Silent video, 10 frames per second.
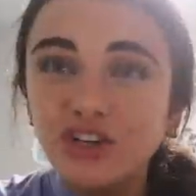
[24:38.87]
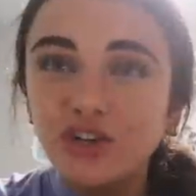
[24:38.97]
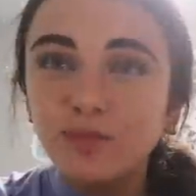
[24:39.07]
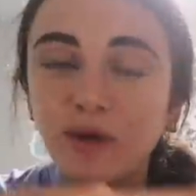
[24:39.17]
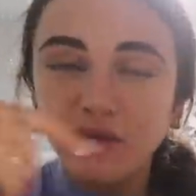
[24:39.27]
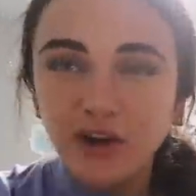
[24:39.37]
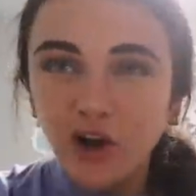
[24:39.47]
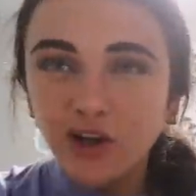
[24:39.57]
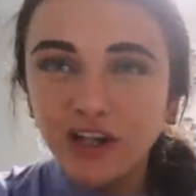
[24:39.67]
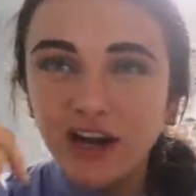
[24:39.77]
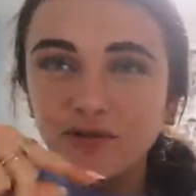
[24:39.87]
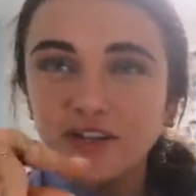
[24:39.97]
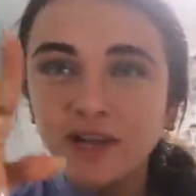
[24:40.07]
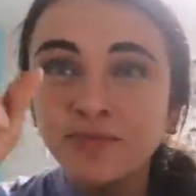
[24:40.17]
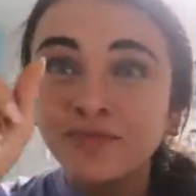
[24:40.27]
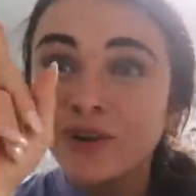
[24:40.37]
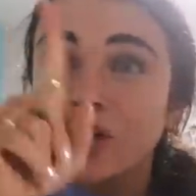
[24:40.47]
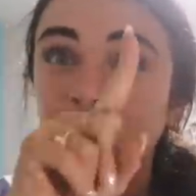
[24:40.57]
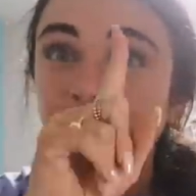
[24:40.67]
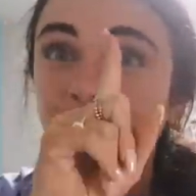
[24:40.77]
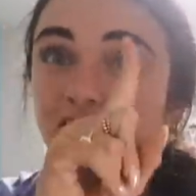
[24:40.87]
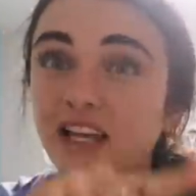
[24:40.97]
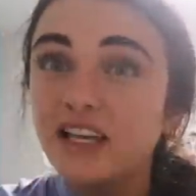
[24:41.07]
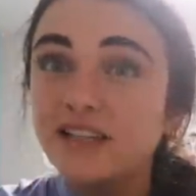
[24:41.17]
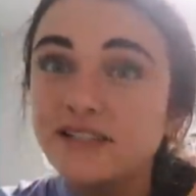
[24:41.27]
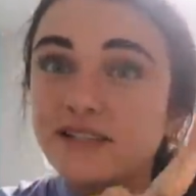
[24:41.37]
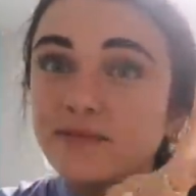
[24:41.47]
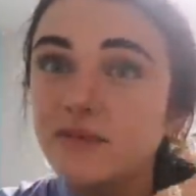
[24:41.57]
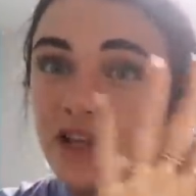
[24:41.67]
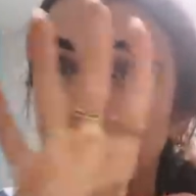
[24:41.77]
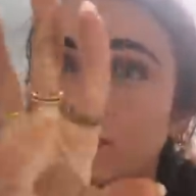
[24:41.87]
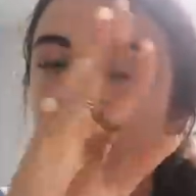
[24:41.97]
at my friend Carly and I was like, Carly, like, he's cute.